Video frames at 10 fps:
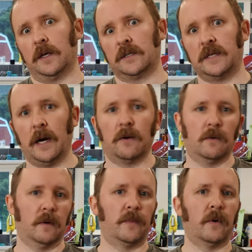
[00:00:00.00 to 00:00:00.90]
stout
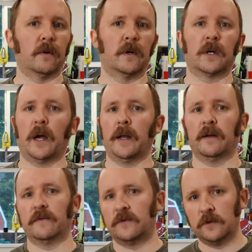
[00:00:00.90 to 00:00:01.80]
or a porter kind
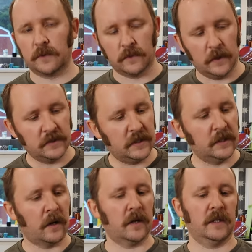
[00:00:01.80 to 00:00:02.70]
of super roasty
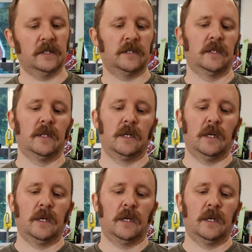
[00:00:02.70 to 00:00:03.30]
darkness.